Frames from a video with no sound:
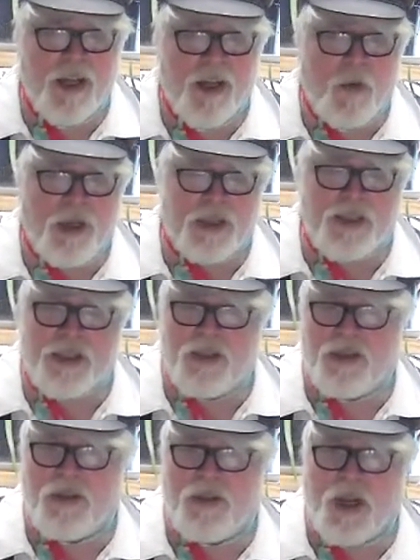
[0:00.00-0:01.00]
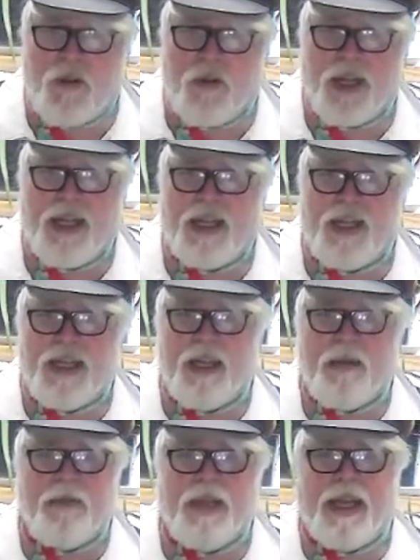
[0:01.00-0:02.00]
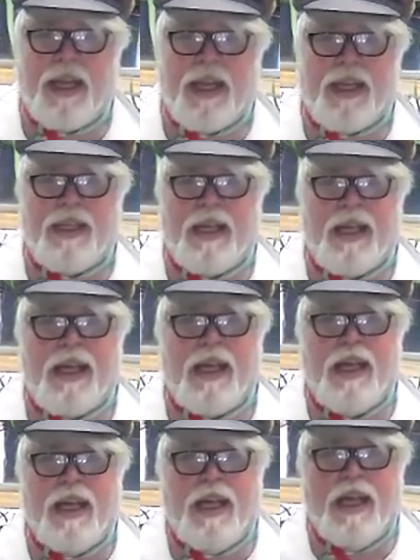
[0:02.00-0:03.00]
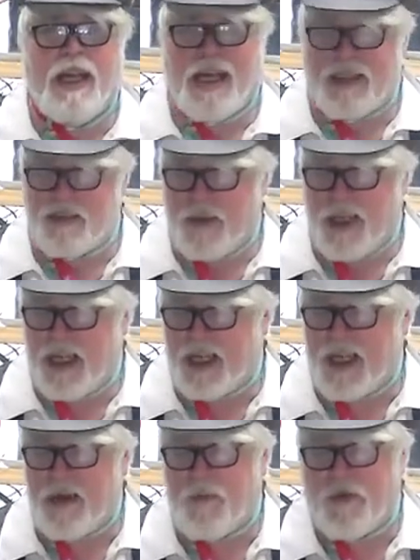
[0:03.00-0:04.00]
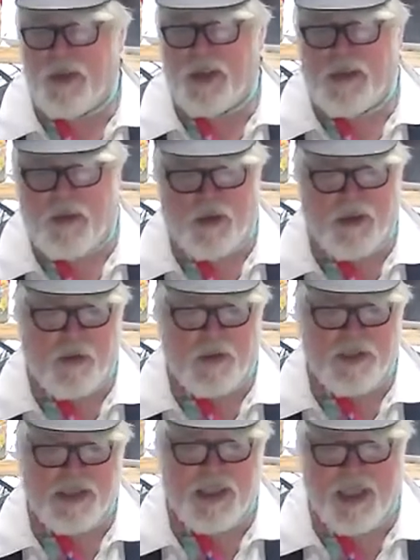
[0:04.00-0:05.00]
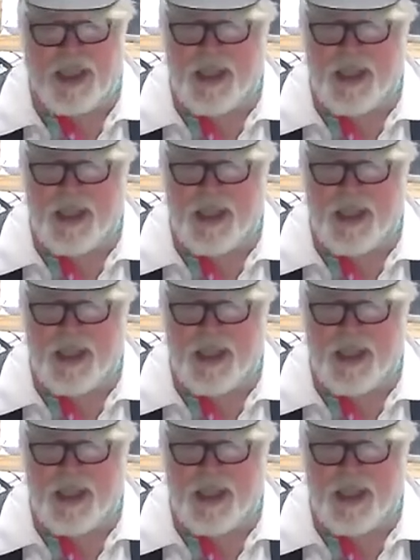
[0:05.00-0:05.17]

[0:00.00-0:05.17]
which totally condemned DDT as being a chemical that was